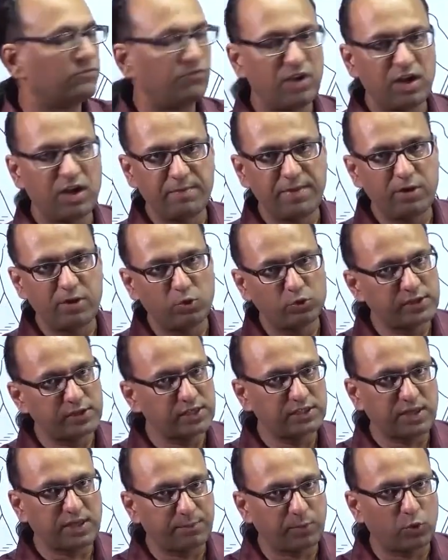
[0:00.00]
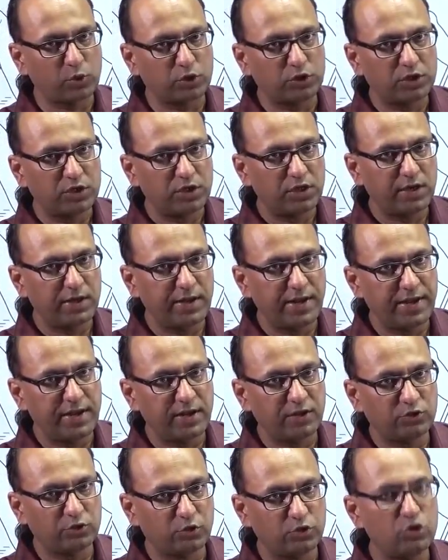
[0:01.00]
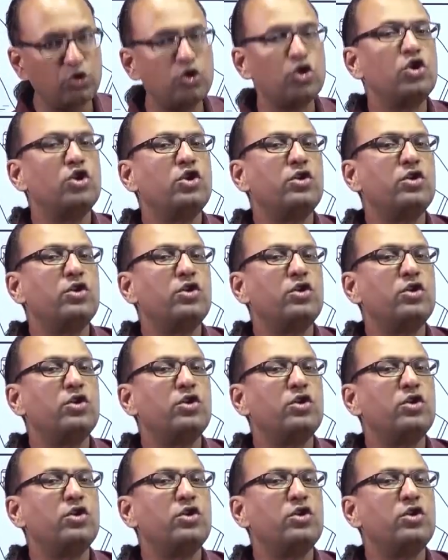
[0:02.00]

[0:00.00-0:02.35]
will be losing support, leading to